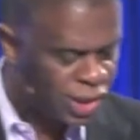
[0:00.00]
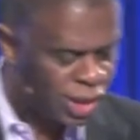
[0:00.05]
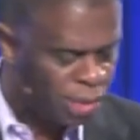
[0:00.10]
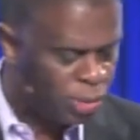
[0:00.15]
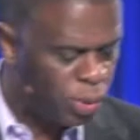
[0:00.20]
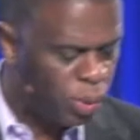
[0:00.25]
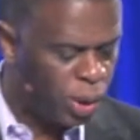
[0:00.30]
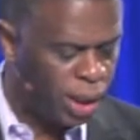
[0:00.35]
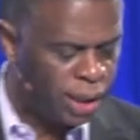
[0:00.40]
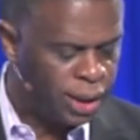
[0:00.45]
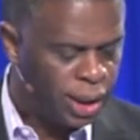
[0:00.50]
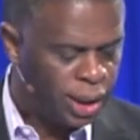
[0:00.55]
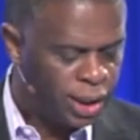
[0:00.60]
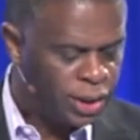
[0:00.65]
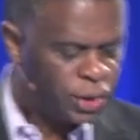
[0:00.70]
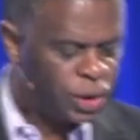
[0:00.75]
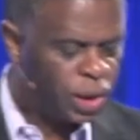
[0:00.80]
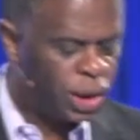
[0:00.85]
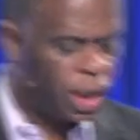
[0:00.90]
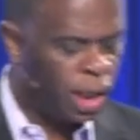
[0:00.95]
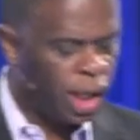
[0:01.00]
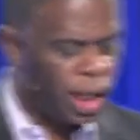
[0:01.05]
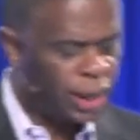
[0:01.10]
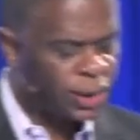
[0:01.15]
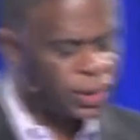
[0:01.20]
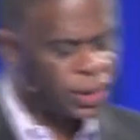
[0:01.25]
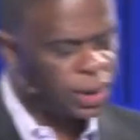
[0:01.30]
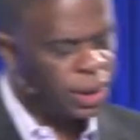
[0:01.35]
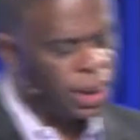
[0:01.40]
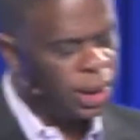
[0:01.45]
Number one, she
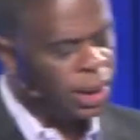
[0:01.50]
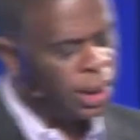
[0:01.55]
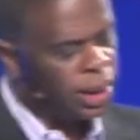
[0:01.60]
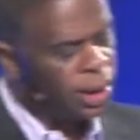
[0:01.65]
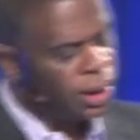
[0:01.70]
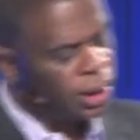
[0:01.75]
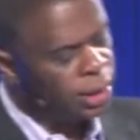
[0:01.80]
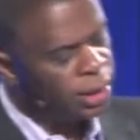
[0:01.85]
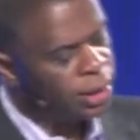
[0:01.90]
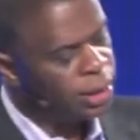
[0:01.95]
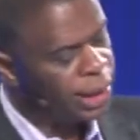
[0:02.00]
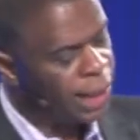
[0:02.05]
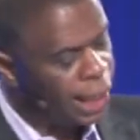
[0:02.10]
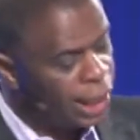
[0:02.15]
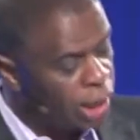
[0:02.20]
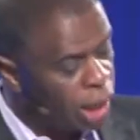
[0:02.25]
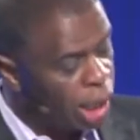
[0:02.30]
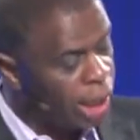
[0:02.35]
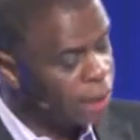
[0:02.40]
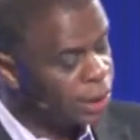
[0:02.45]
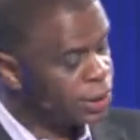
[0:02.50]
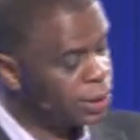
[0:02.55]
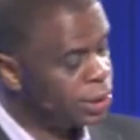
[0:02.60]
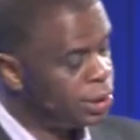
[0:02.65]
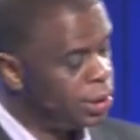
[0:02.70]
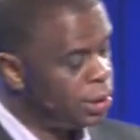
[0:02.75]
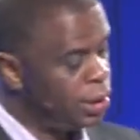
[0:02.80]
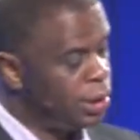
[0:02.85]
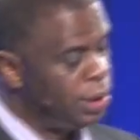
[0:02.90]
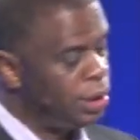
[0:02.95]
lost, they lost
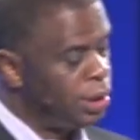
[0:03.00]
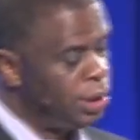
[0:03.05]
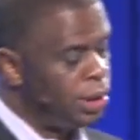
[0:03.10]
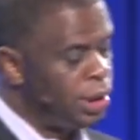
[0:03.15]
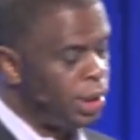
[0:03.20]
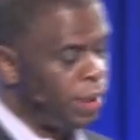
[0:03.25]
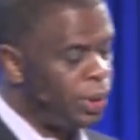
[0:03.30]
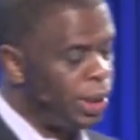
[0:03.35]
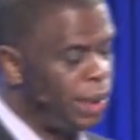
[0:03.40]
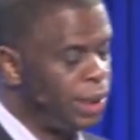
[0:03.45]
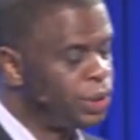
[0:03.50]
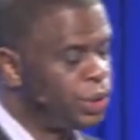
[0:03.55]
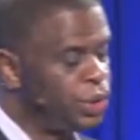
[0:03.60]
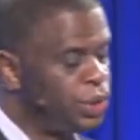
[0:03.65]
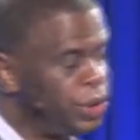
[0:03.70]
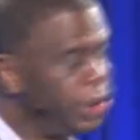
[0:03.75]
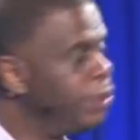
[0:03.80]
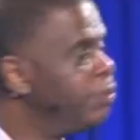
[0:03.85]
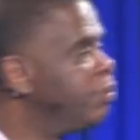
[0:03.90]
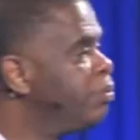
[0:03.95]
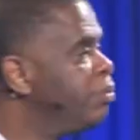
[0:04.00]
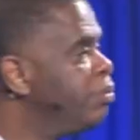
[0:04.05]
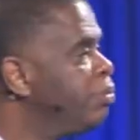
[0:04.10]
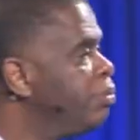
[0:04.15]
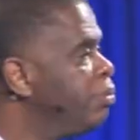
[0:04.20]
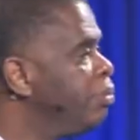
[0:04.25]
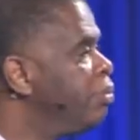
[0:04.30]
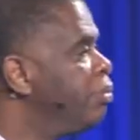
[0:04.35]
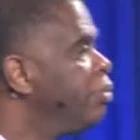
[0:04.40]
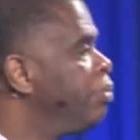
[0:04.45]
their relationship
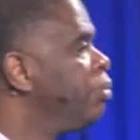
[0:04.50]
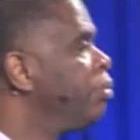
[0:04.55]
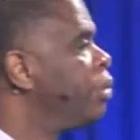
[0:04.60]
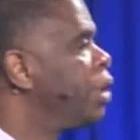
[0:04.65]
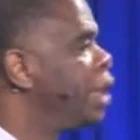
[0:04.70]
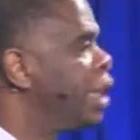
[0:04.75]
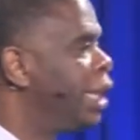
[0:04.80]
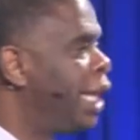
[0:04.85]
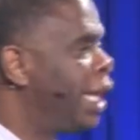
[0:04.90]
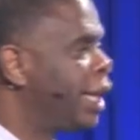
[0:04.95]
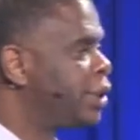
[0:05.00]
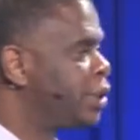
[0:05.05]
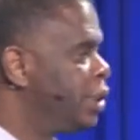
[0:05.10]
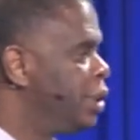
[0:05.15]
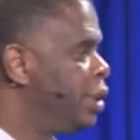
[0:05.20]
connection.